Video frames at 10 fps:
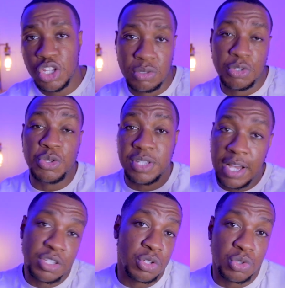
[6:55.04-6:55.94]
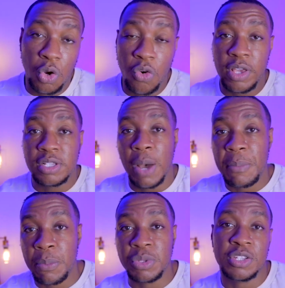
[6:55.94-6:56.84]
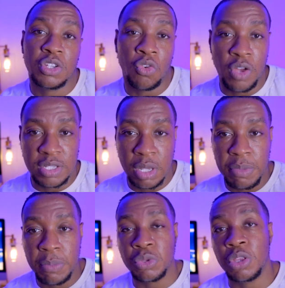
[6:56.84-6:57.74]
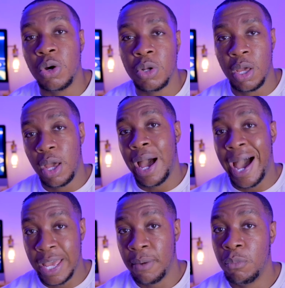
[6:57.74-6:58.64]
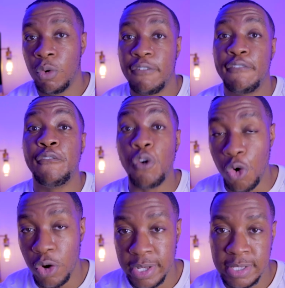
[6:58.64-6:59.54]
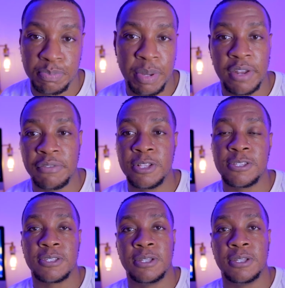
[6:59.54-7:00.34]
Two sides of the story. Some people disagree, some people don't. I am more for its benefits.